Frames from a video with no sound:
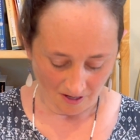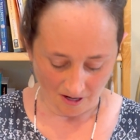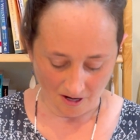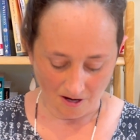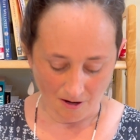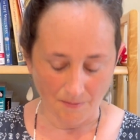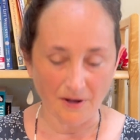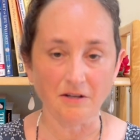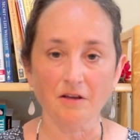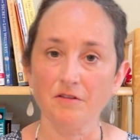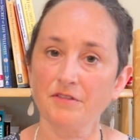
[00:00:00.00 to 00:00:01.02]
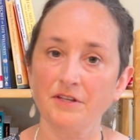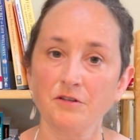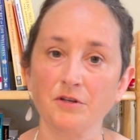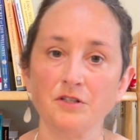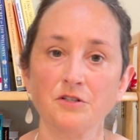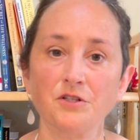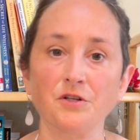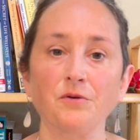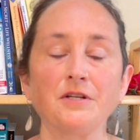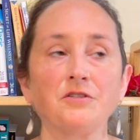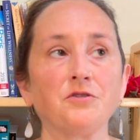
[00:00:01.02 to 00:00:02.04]
Another thing you can do
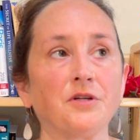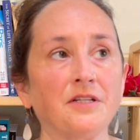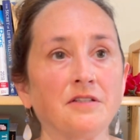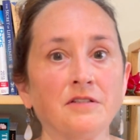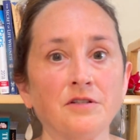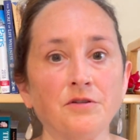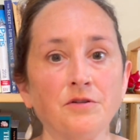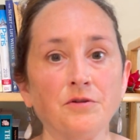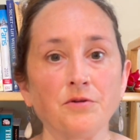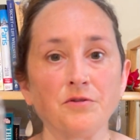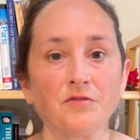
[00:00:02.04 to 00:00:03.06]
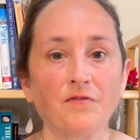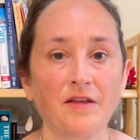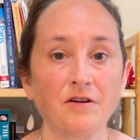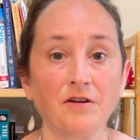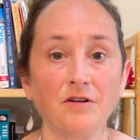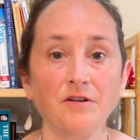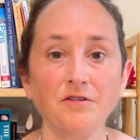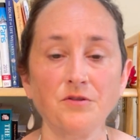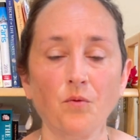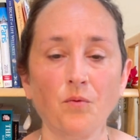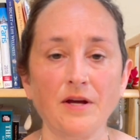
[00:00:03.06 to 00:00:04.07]
is you can use
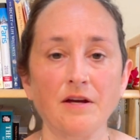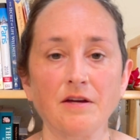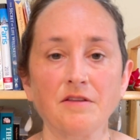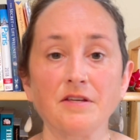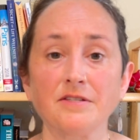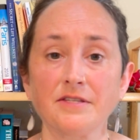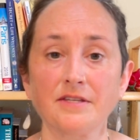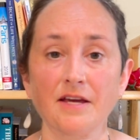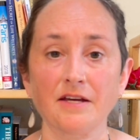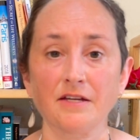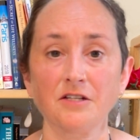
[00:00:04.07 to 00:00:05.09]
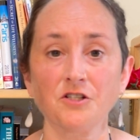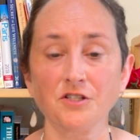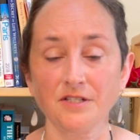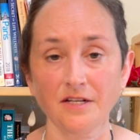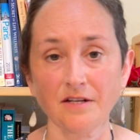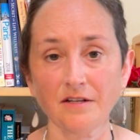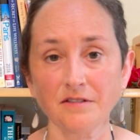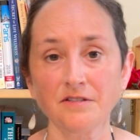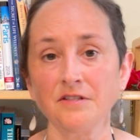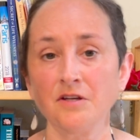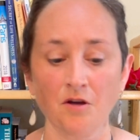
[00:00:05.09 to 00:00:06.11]
feathers with sage
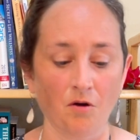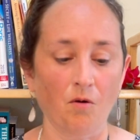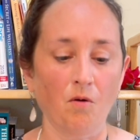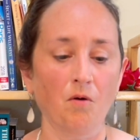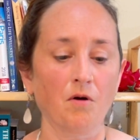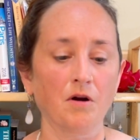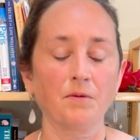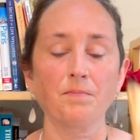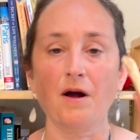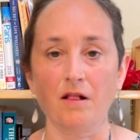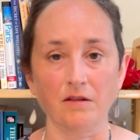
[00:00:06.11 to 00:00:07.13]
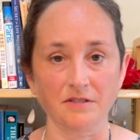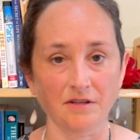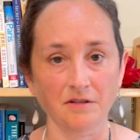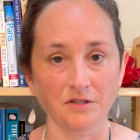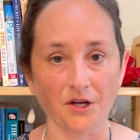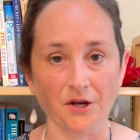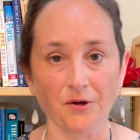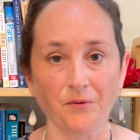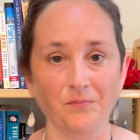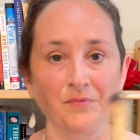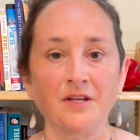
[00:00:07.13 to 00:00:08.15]
sticks or Palo
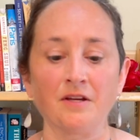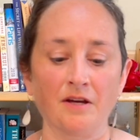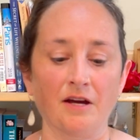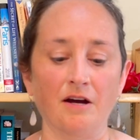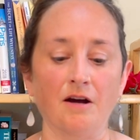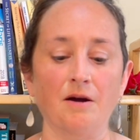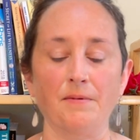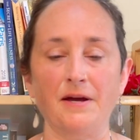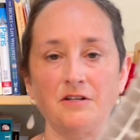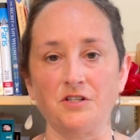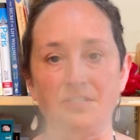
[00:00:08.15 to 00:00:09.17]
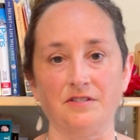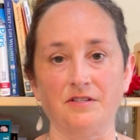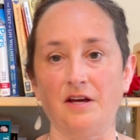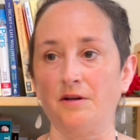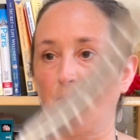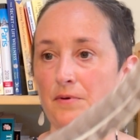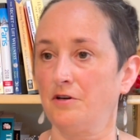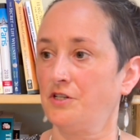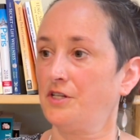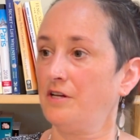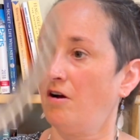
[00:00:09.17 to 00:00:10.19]
Santo, and just kind of
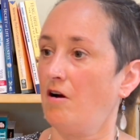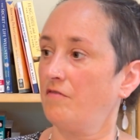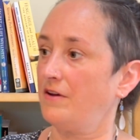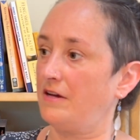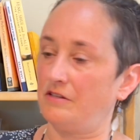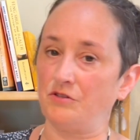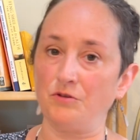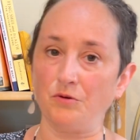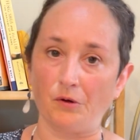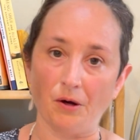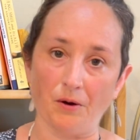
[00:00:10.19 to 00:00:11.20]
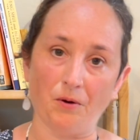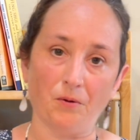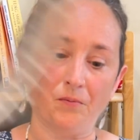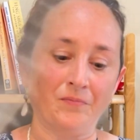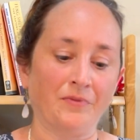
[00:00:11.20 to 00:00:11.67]
push it off as you go.